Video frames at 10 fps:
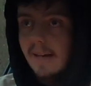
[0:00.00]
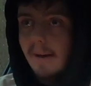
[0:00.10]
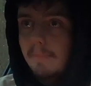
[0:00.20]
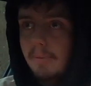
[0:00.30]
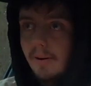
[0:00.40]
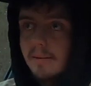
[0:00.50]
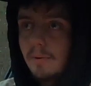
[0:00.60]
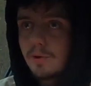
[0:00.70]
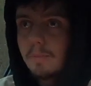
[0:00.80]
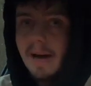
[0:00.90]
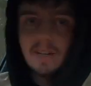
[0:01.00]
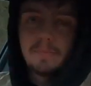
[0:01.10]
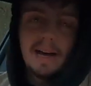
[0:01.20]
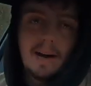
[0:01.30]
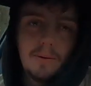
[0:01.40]
get pretty much max
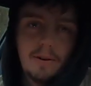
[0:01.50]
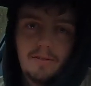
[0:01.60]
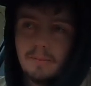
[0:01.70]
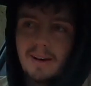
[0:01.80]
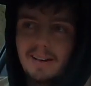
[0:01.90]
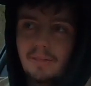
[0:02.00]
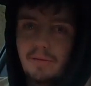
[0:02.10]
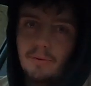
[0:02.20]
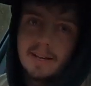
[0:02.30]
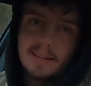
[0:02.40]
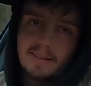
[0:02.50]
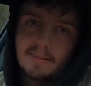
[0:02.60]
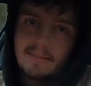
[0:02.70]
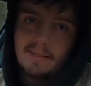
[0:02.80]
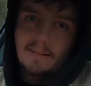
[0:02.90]
power from like
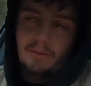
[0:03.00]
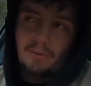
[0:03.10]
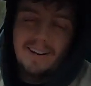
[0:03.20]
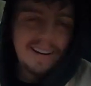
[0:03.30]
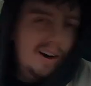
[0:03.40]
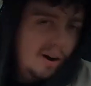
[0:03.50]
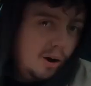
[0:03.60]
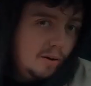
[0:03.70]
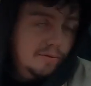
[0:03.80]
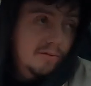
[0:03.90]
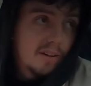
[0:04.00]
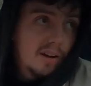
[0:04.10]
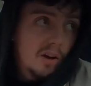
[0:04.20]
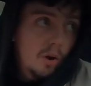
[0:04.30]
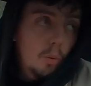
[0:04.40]
3.5.
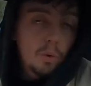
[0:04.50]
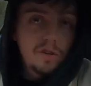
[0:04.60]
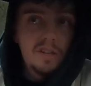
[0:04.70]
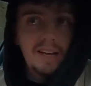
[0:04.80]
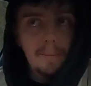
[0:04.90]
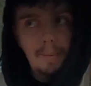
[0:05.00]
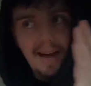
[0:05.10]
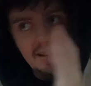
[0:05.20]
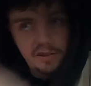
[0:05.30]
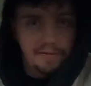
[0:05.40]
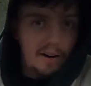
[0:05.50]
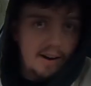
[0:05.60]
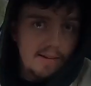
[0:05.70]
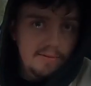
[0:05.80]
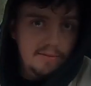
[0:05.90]
Once you get past
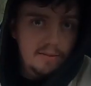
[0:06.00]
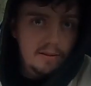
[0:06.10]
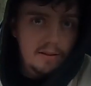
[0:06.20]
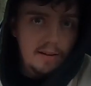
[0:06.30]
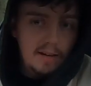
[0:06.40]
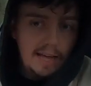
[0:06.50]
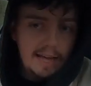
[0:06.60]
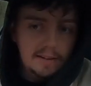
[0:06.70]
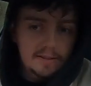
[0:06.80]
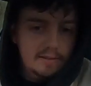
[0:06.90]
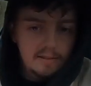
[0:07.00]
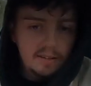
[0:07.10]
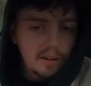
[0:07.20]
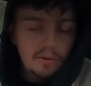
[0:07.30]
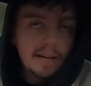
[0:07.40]
5, you
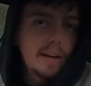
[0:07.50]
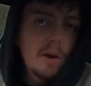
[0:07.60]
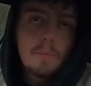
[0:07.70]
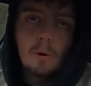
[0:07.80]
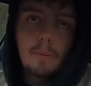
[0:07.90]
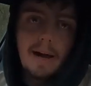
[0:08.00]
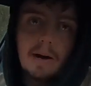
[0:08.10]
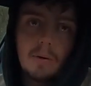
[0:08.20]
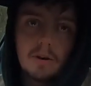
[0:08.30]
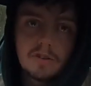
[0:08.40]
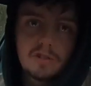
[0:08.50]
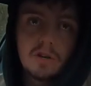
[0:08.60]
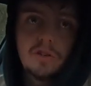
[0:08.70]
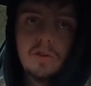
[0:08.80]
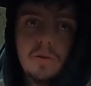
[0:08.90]
don't get no more power on a
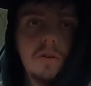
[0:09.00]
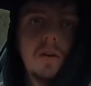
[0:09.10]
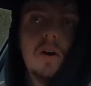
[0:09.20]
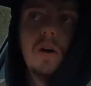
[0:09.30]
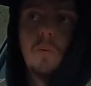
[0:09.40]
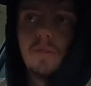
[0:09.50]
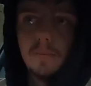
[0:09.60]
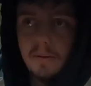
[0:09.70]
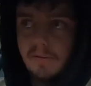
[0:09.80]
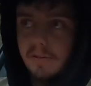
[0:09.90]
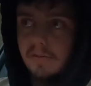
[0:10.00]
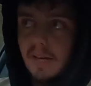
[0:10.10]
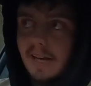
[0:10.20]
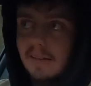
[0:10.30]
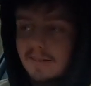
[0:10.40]
stock tune with the B58s.